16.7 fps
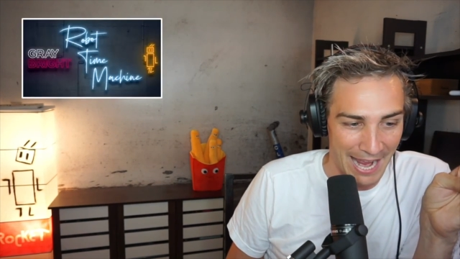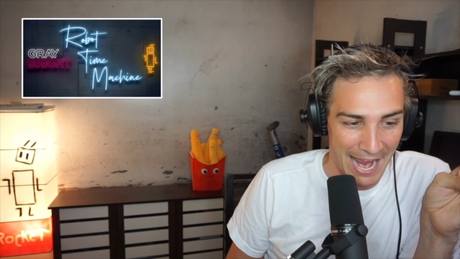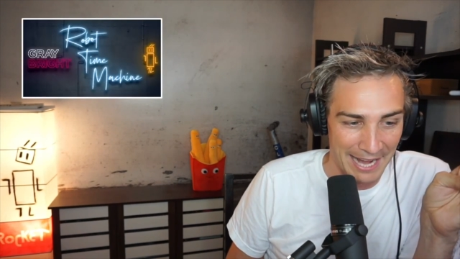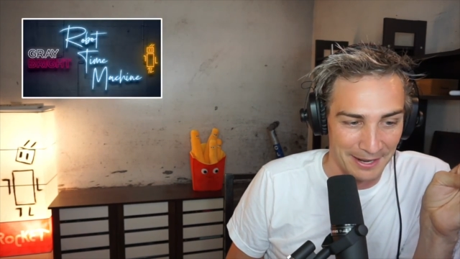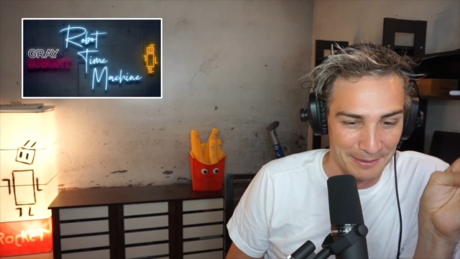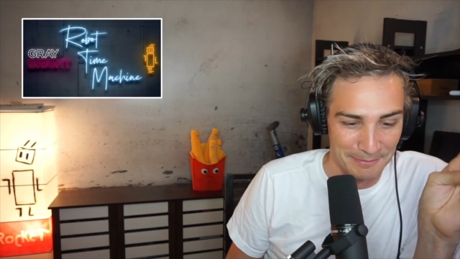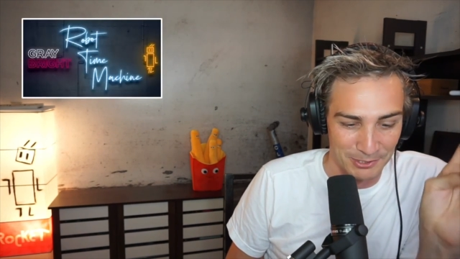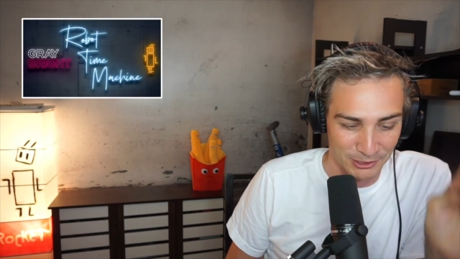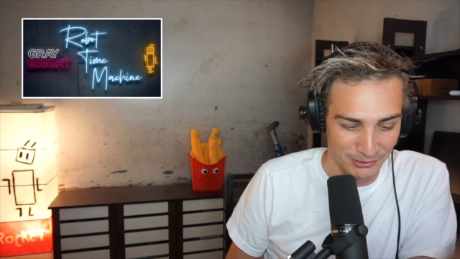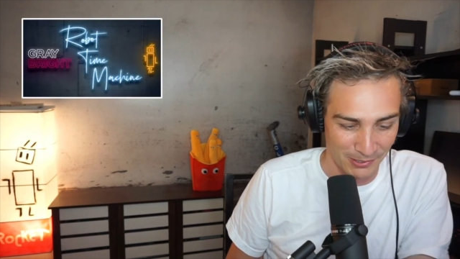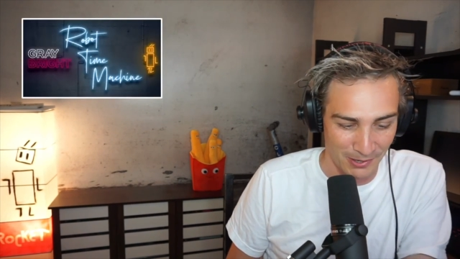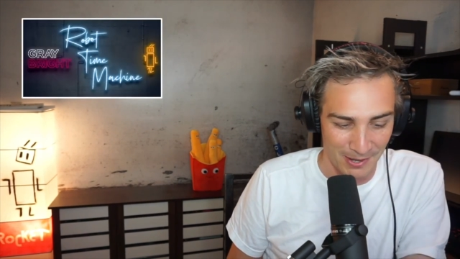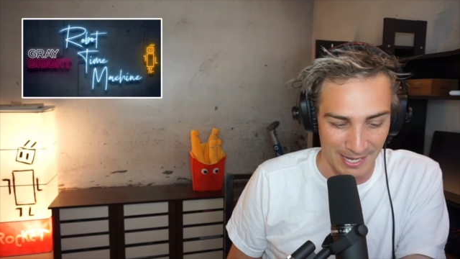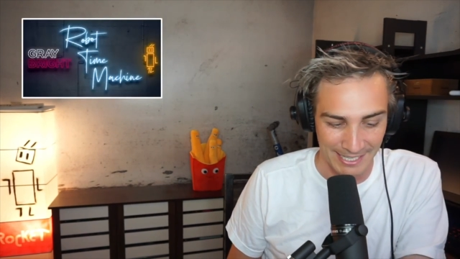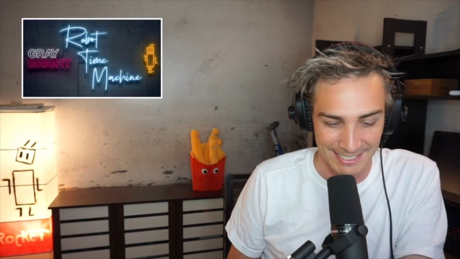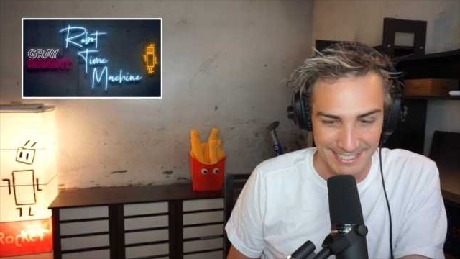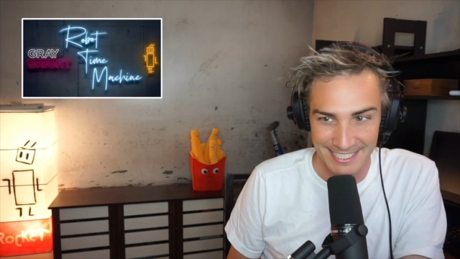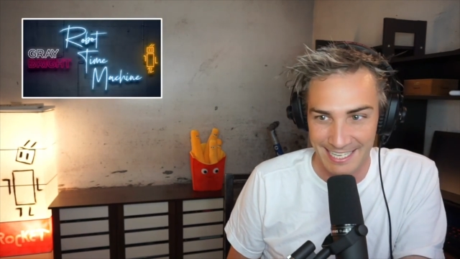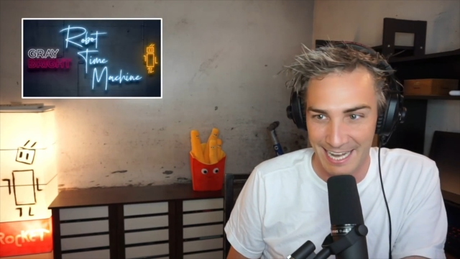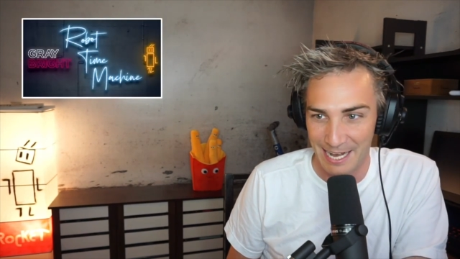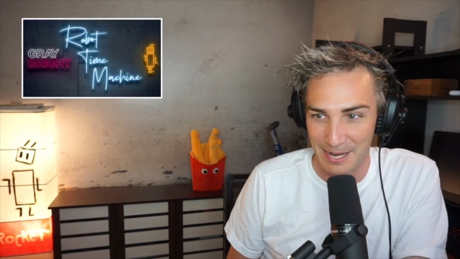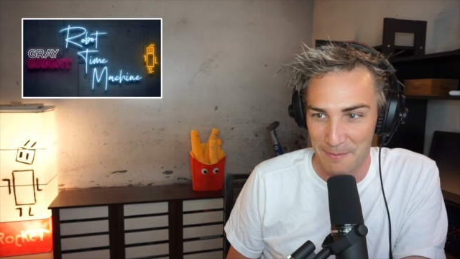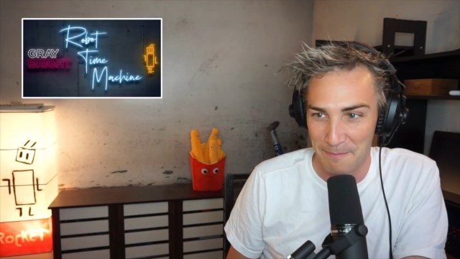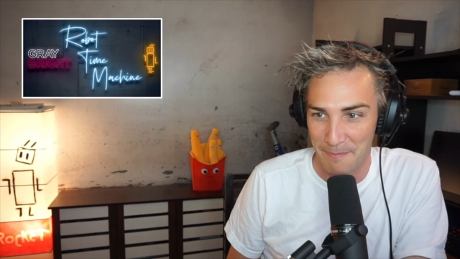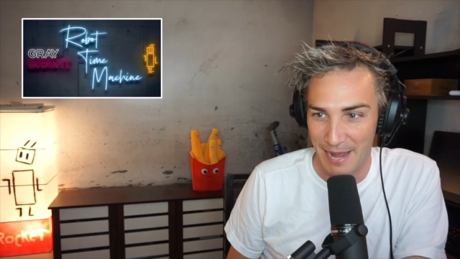and I'm trying to
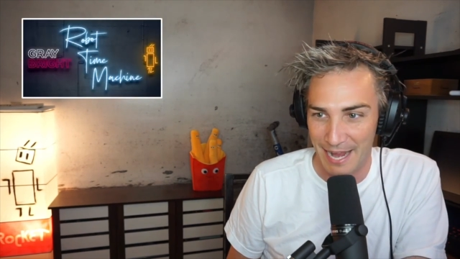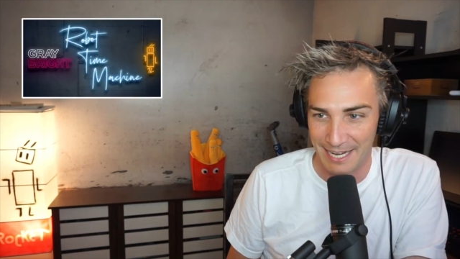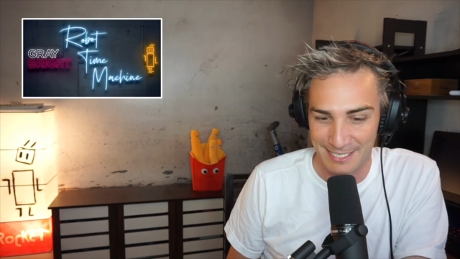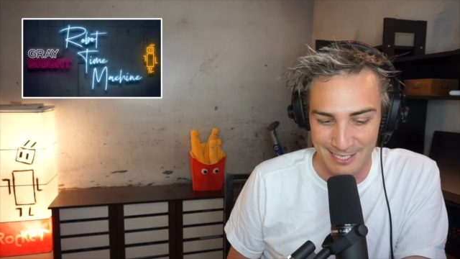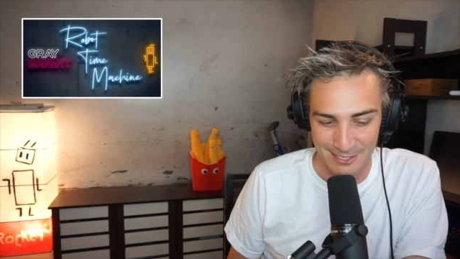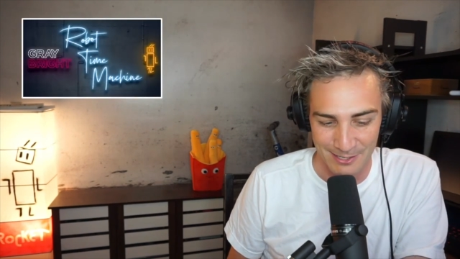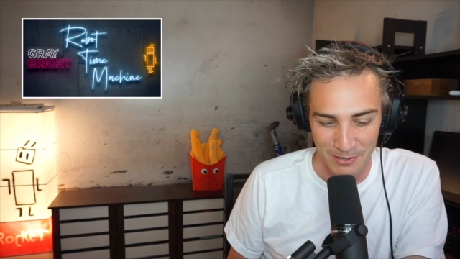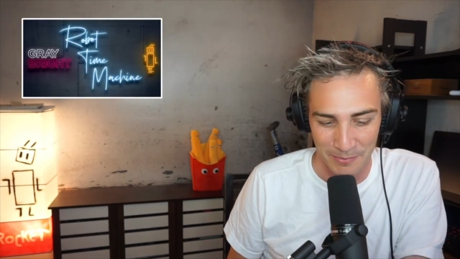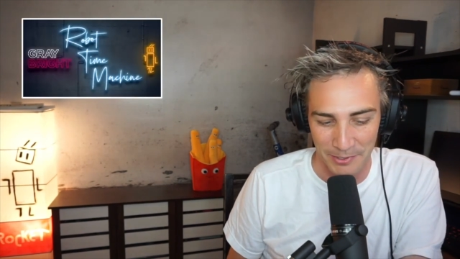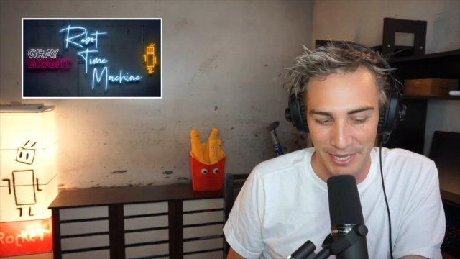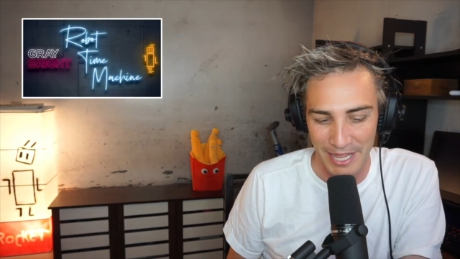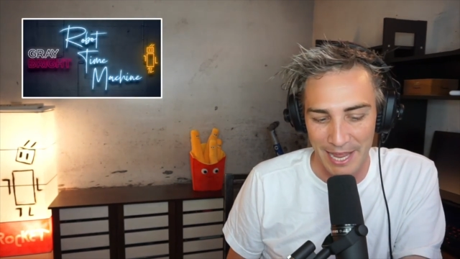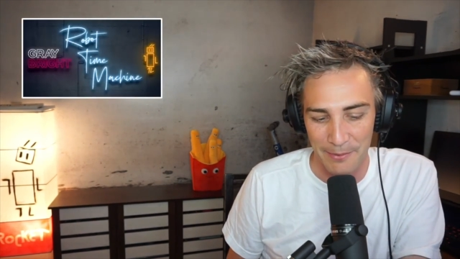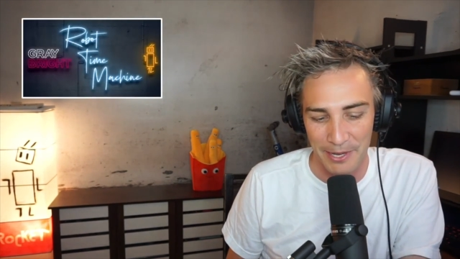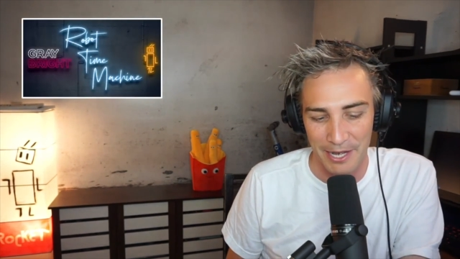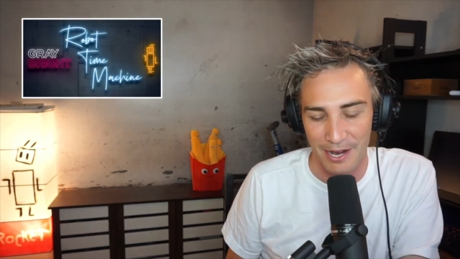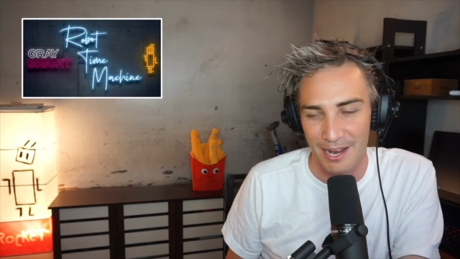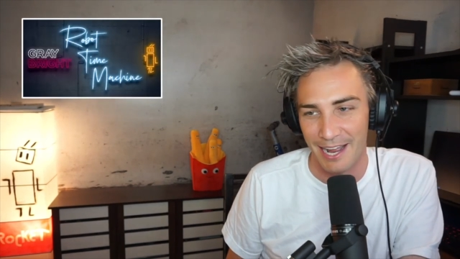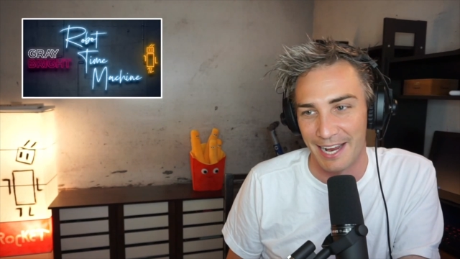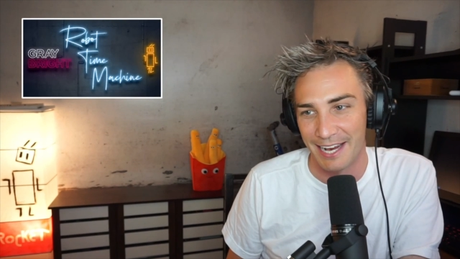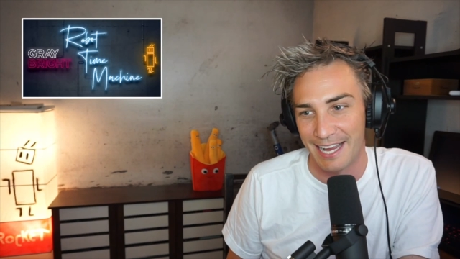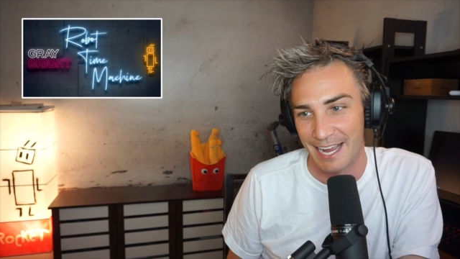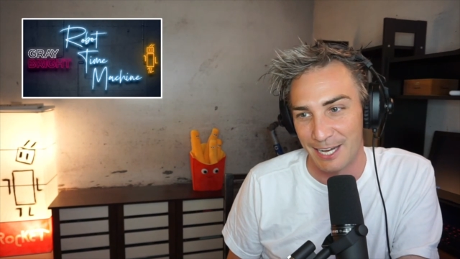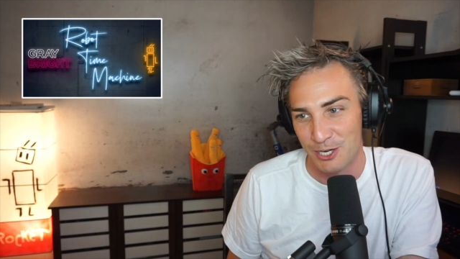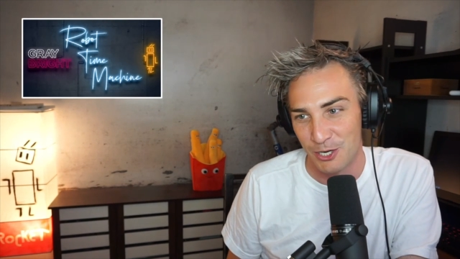get it back to normal. There we go.
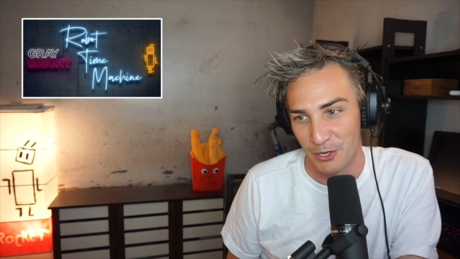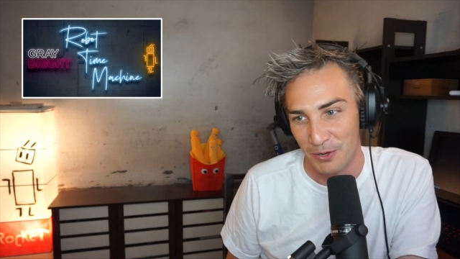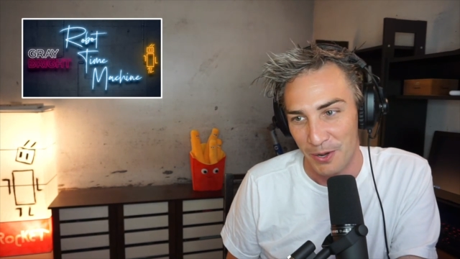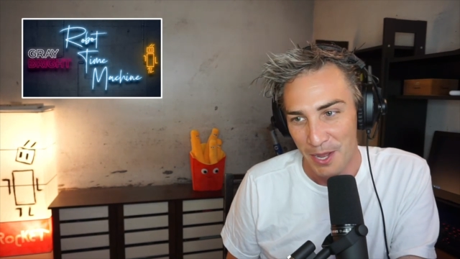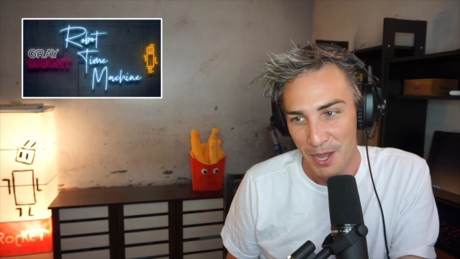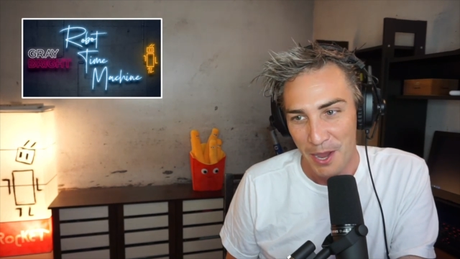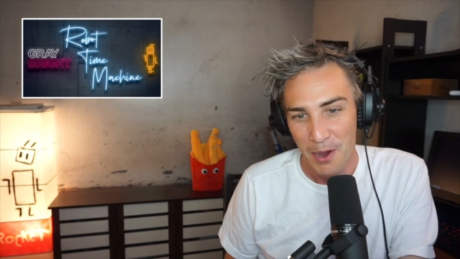Okay, cool.